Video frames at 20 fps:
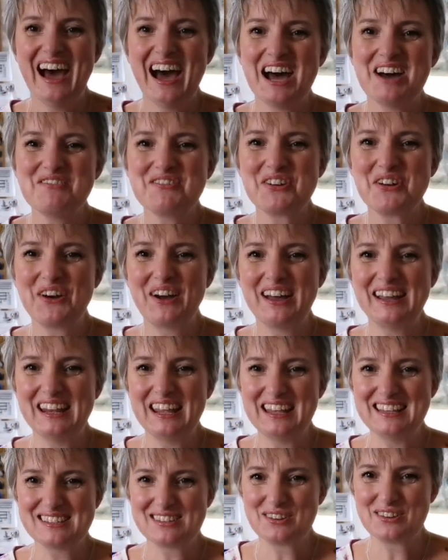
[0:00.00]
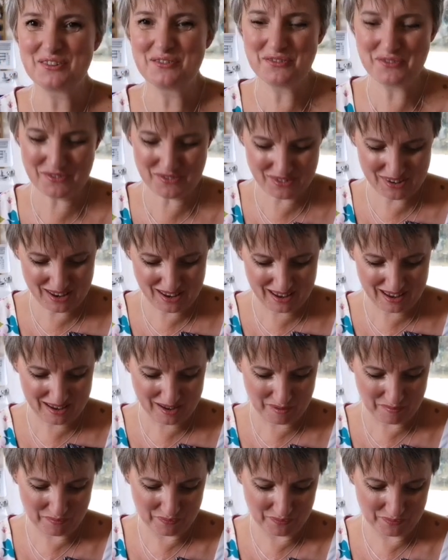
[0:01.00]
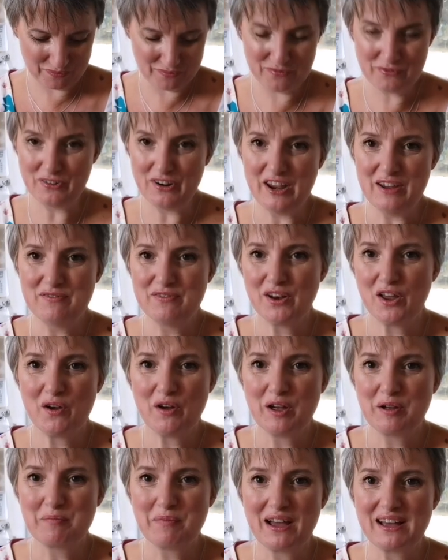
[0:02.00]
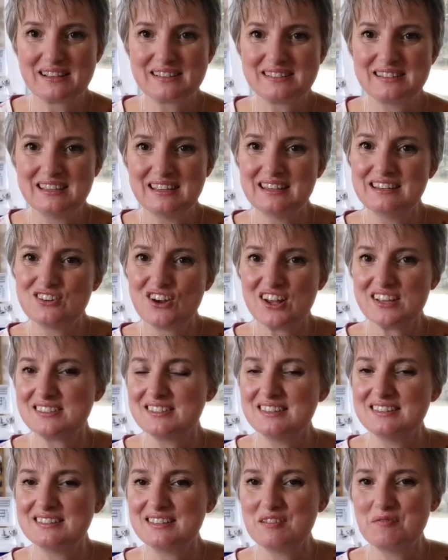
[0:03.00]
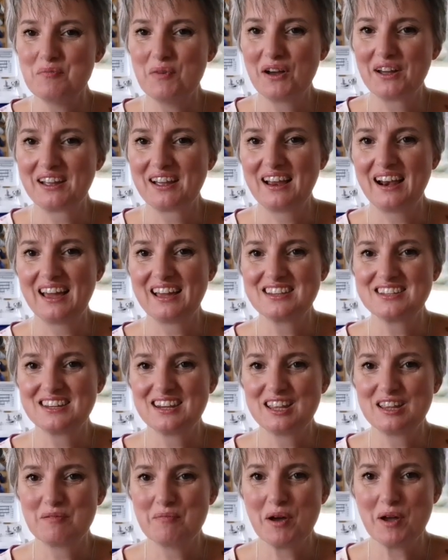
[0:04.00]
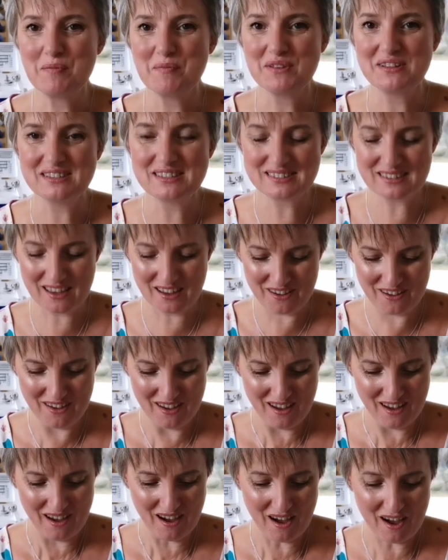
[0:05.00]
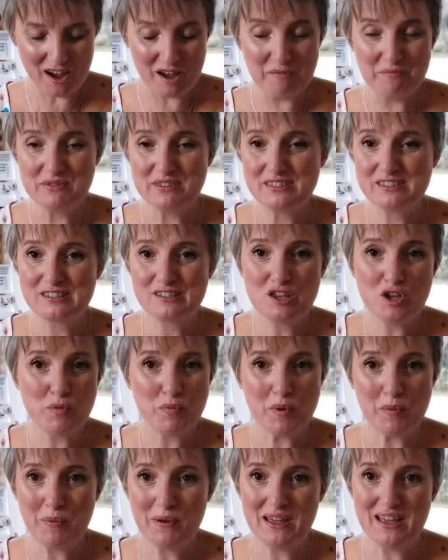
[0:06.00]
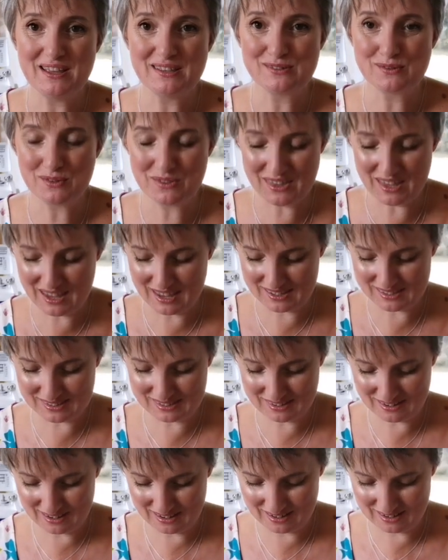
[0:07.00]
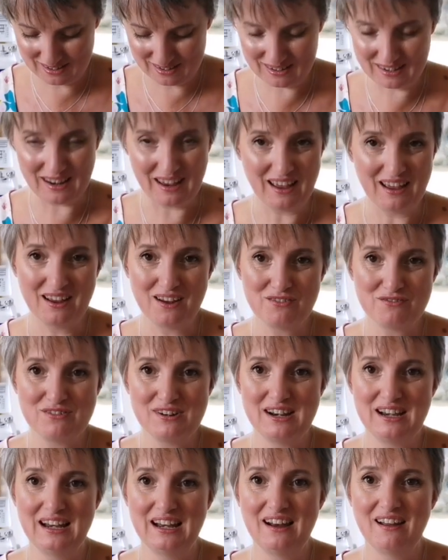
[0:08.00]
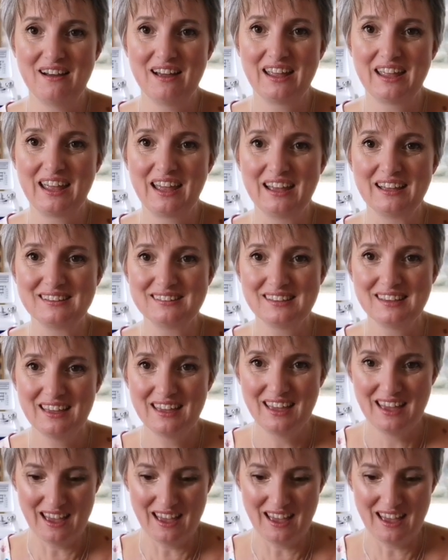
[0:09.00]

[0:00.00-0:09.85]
I haven't got any sort of free-flowing maxi dresses in my collection at the moment. So I'm super pleased with this. Yeah, I really like it.